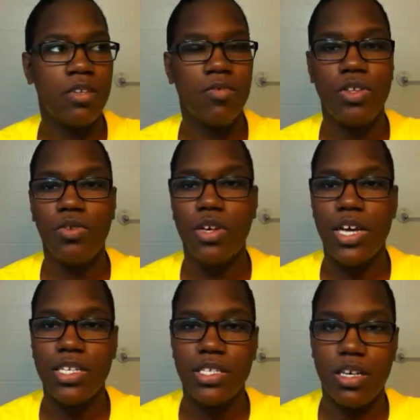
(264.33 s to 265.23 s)
when you
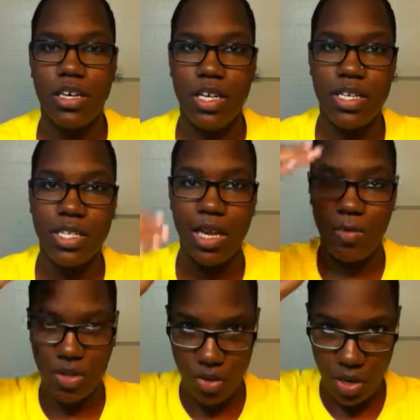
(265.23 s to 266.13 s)
guys
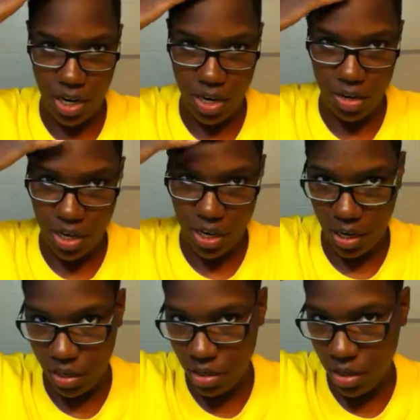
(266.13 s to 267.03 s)
examine your
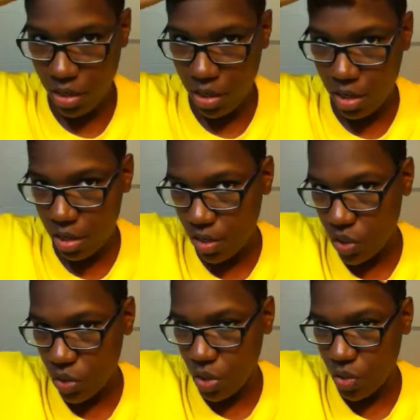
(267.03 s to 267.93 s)
hairline,
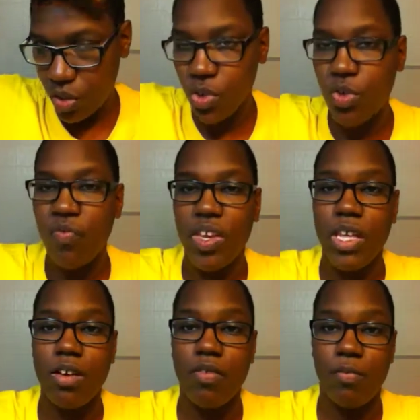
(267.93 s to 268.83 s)
you know, do
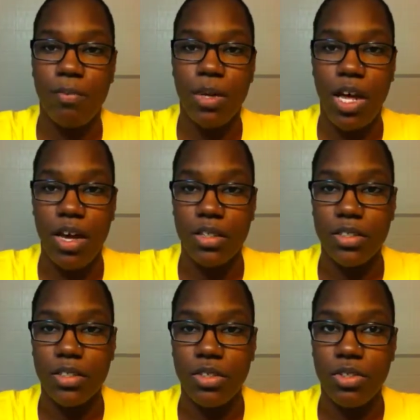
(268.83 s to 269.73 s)
video
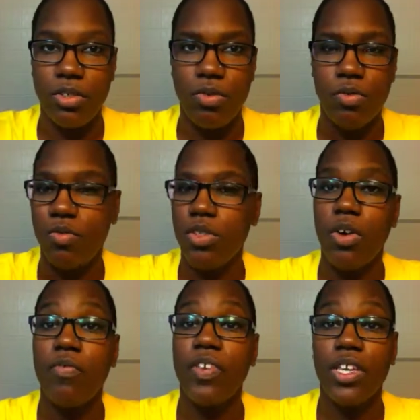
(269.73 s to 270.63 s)
blogs,
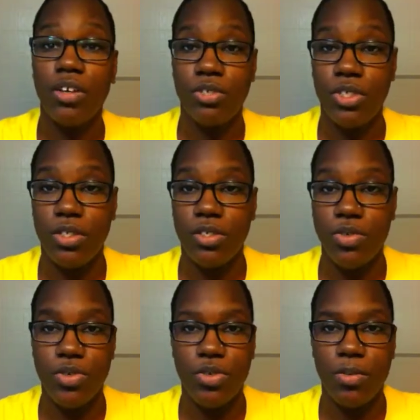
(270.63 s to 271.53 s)
video
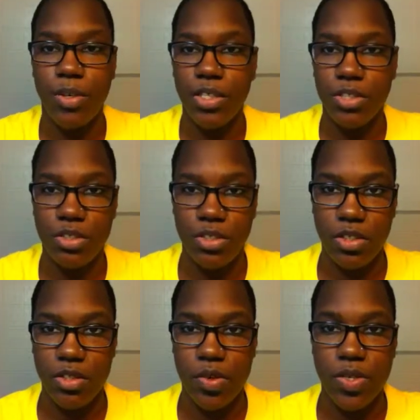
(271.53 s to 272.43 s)
journals or picture
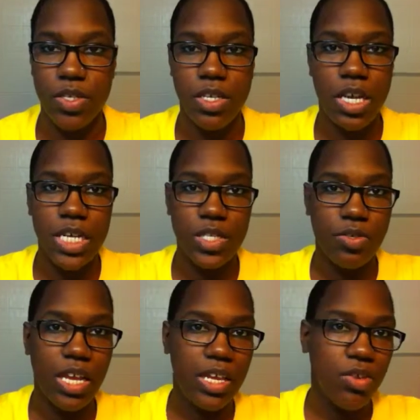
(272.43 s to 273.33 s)
journals,
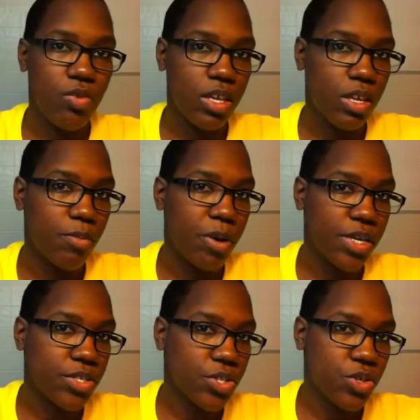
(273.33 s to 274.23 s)
so that you can
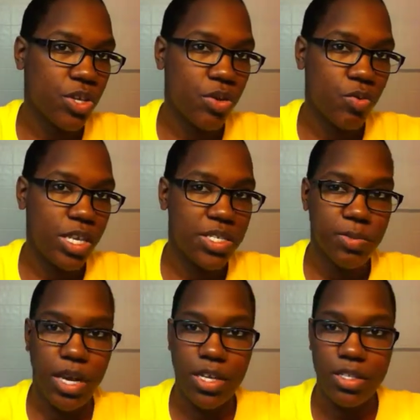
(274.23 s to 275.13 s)
monitor your weak
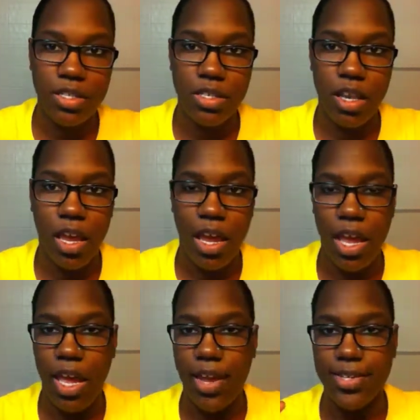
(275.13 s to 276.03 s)
spots
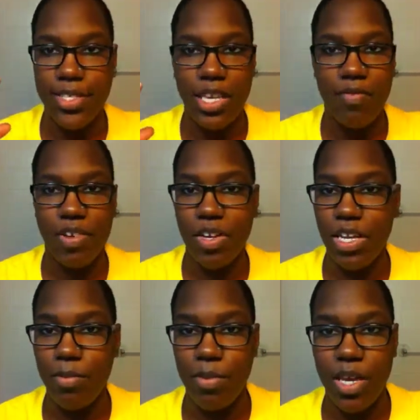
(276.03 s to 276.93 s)
and see if they're
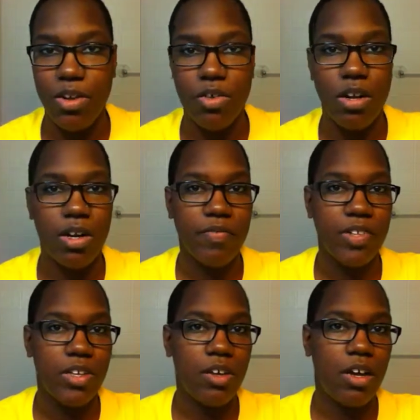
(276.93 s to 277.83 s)
getting bigger or
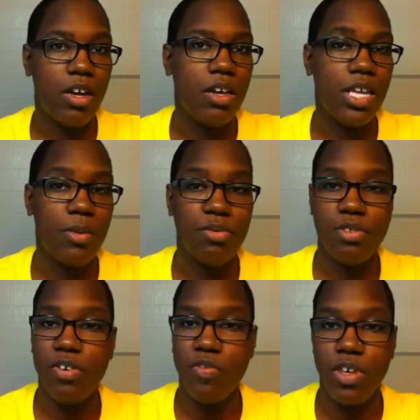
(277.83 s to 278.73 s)
if they're
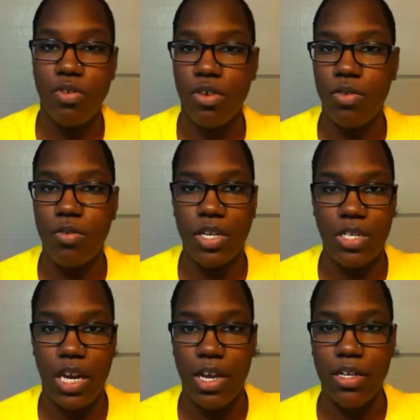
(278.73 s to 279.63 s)
improving or
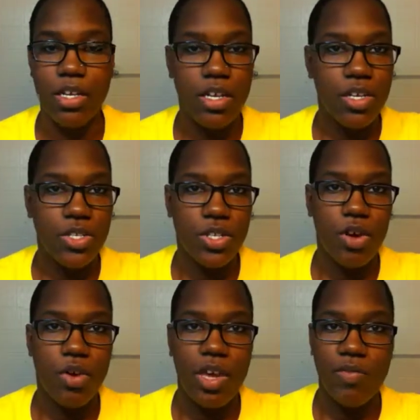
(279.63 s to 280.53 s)
whatnot.
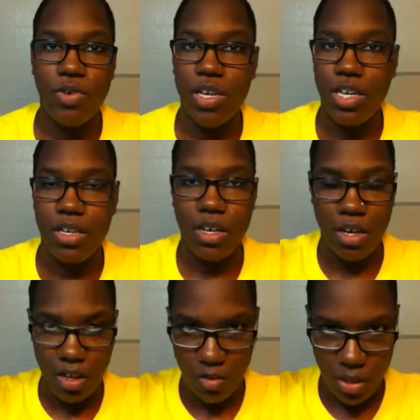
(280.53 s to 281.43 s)
So if you get
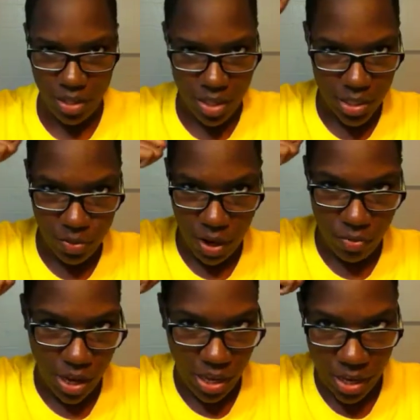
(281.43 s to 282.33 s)
a thin
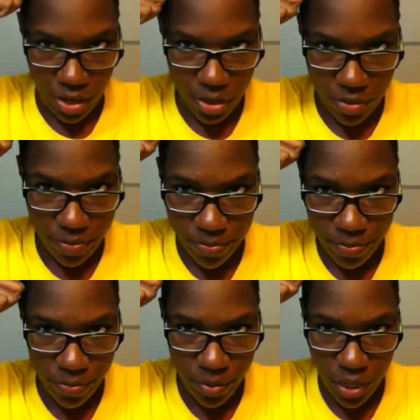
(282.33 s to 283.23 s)
spot right here,
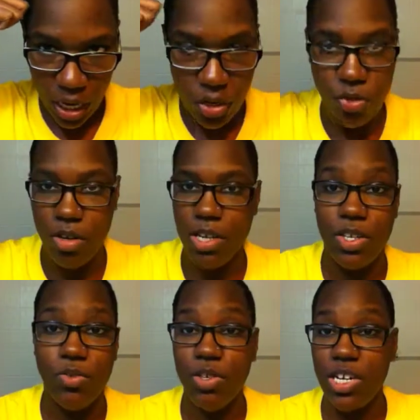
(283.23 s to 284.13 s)
and you know
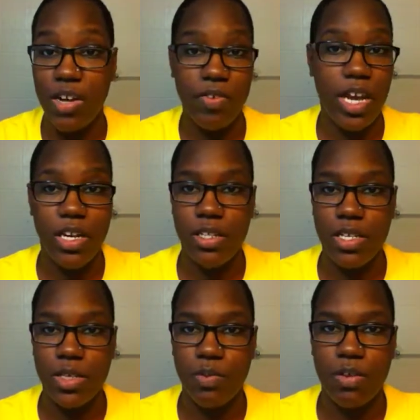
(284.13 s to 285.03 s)
that you never had a
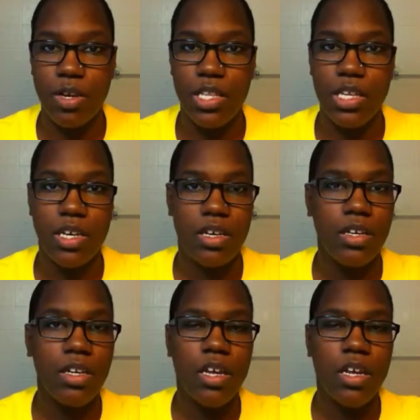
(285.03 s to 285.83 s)
thin spot right there,